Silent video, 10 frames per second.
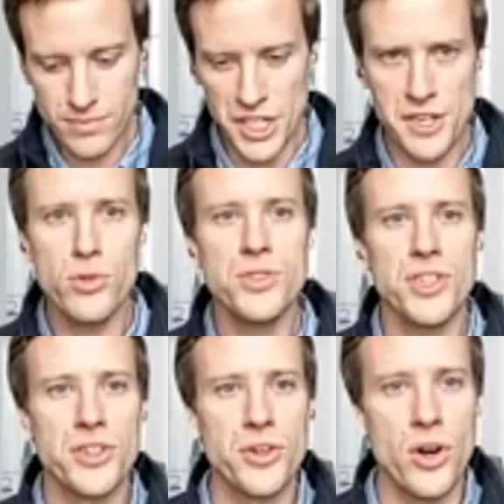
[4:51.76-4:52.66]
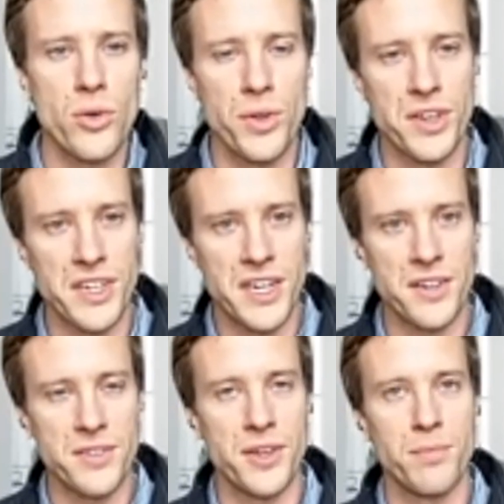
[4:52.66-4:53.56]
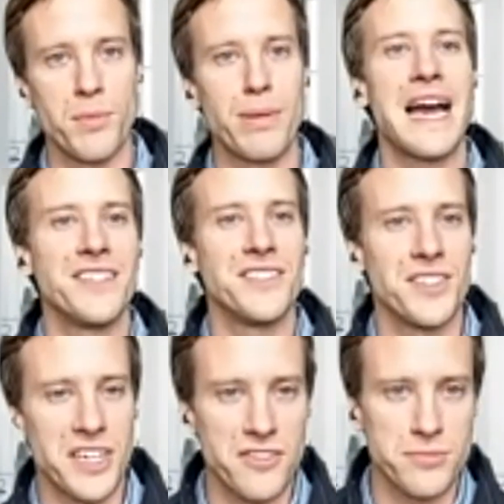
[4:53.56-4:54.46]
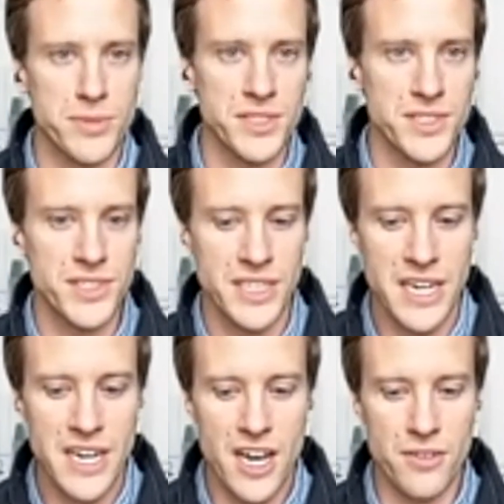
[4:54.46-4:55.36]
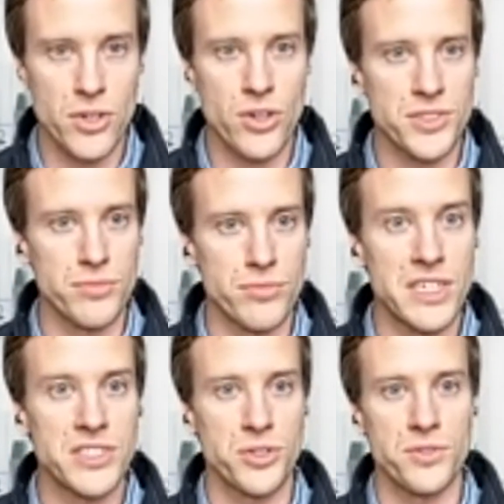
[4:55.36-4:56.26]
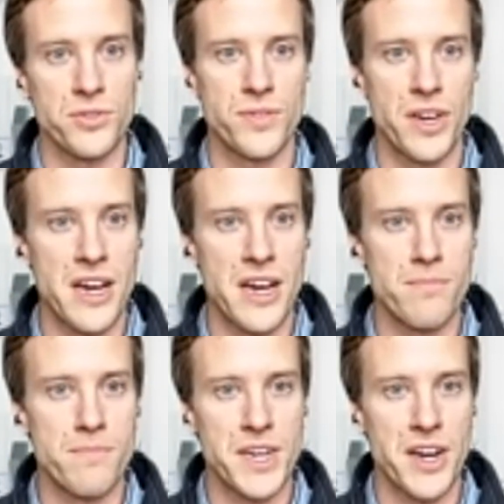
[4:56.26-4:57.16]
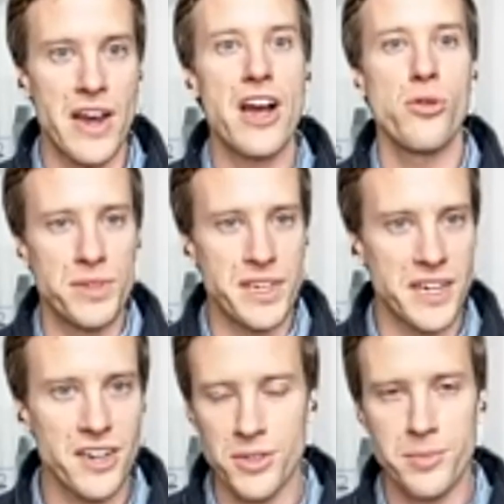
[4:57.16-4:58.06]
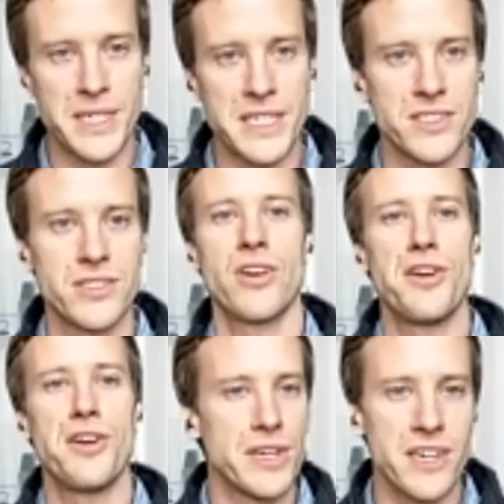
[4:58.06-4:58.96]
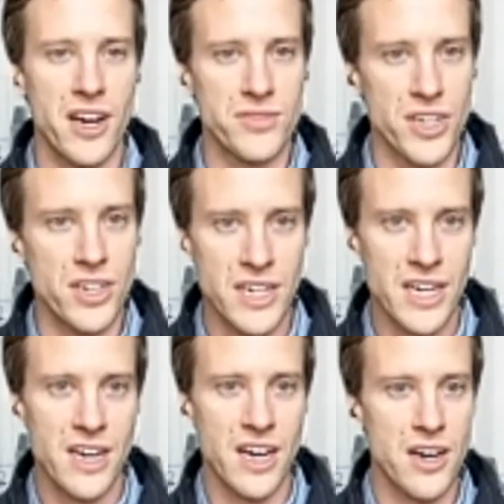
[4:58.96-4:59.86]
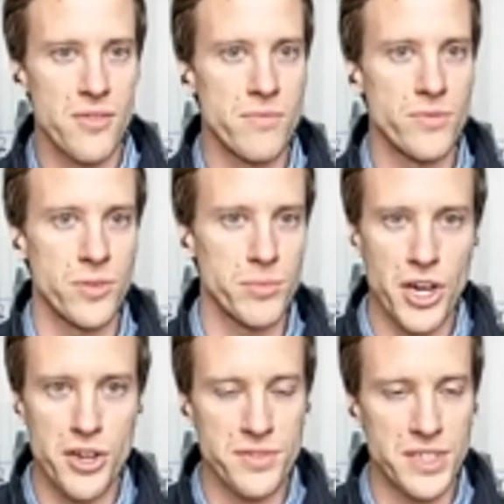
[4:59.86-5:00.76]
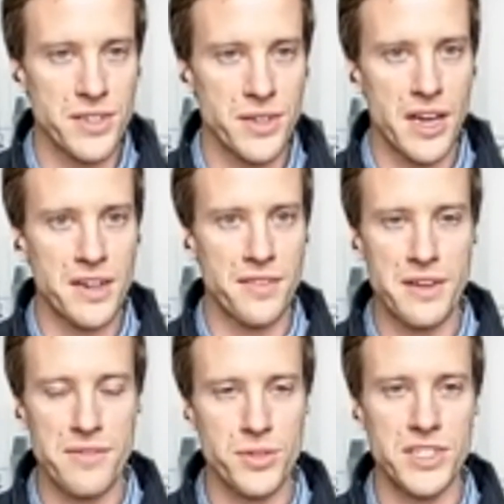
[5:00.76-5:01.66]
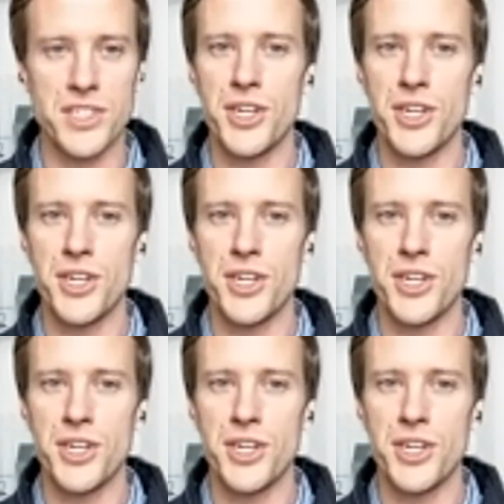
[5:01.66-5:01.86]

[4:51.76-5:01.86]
you've also got what the plans that the governments have got to really sort of help the economies try and recover from COVID. And they've got these